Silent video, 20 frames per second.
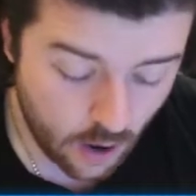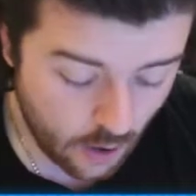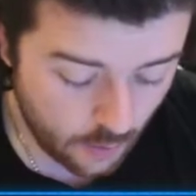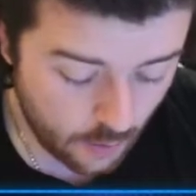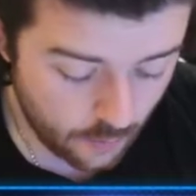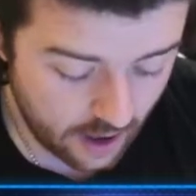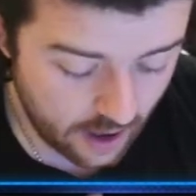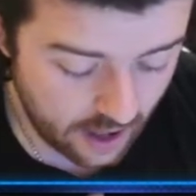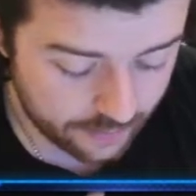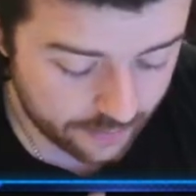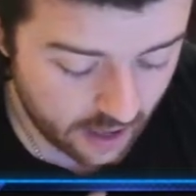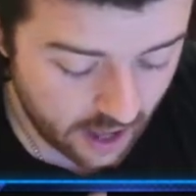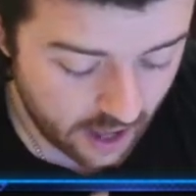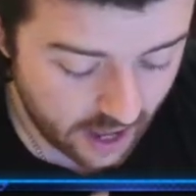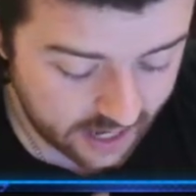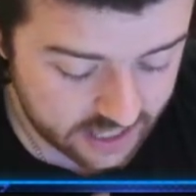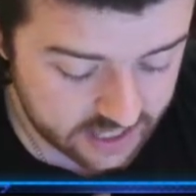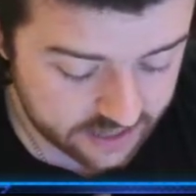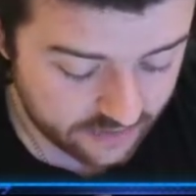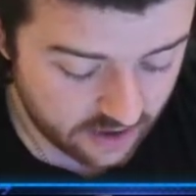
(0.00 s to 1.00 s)
Well, I
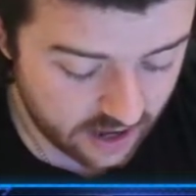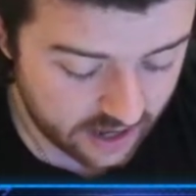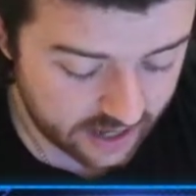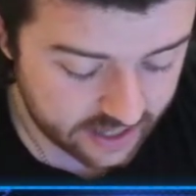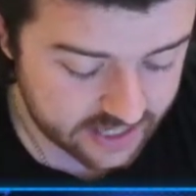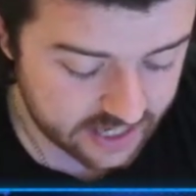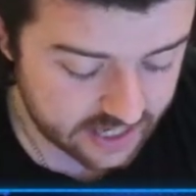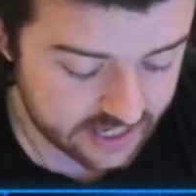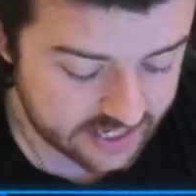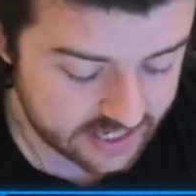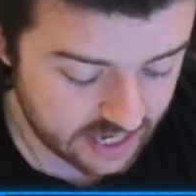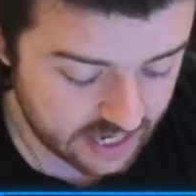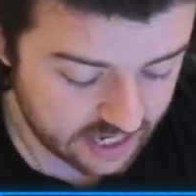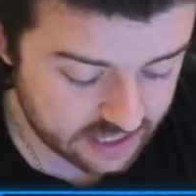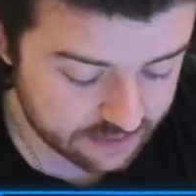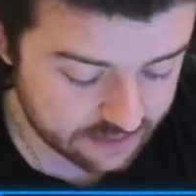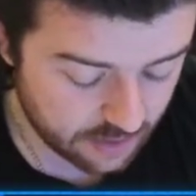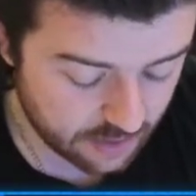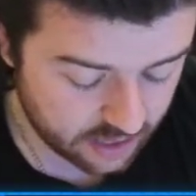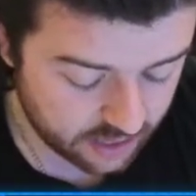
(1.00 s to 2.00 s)
can divide this 6
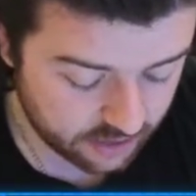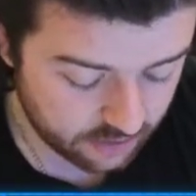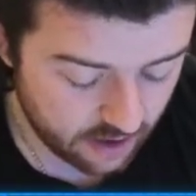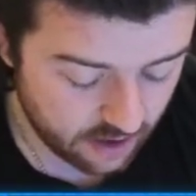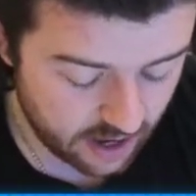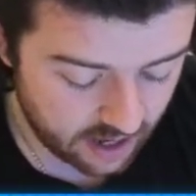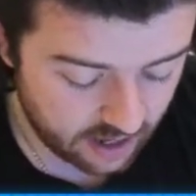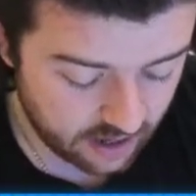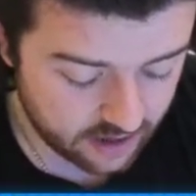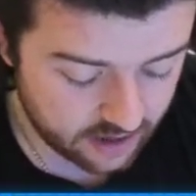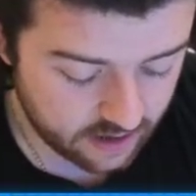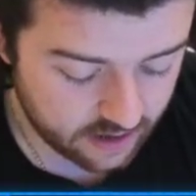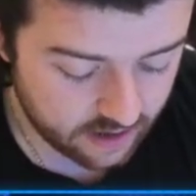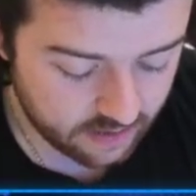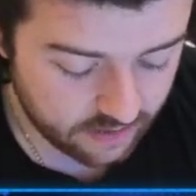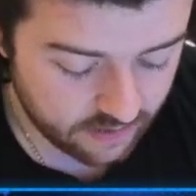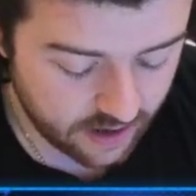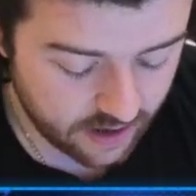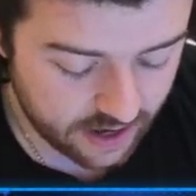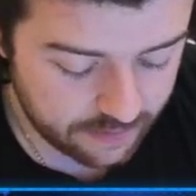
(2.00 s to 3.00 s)
by 3,
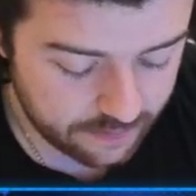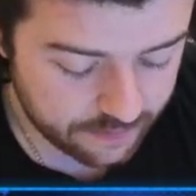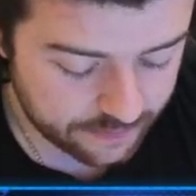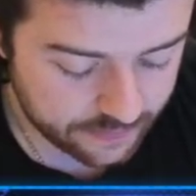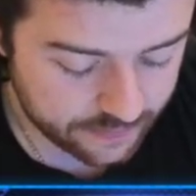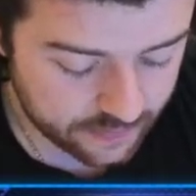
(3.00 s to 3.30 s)
right?